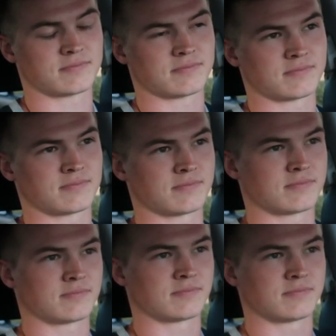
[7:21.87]

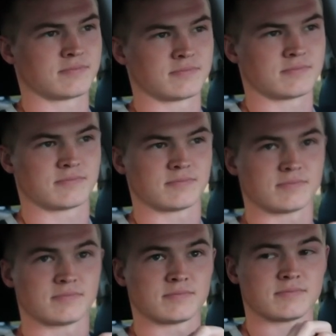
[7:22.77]

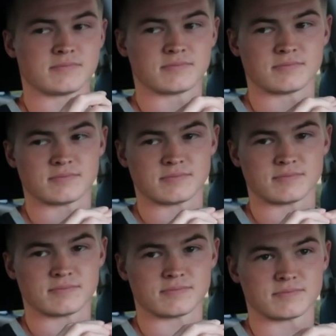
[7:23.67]

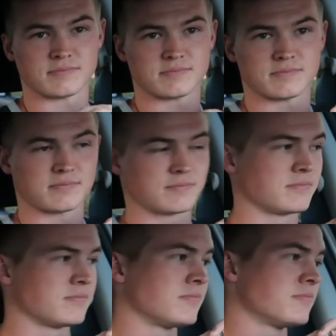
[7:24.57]

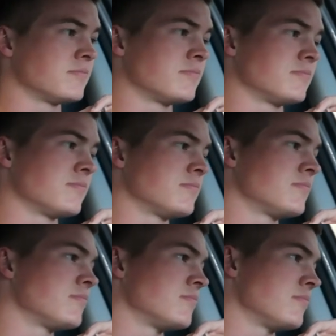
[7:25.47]

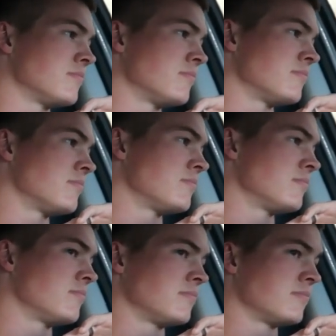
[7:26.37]

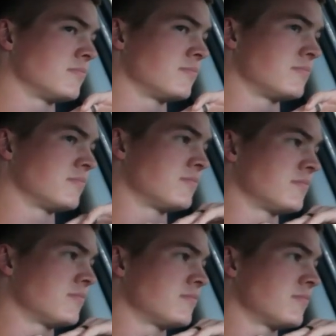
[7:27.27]

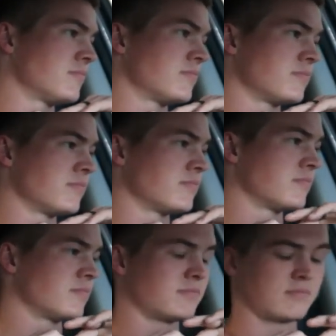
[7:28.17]

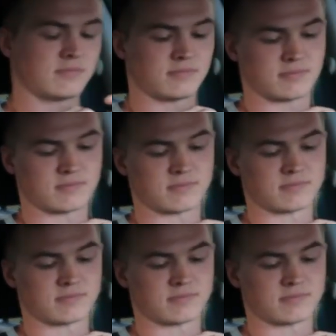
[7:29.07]
This person isn't speaking.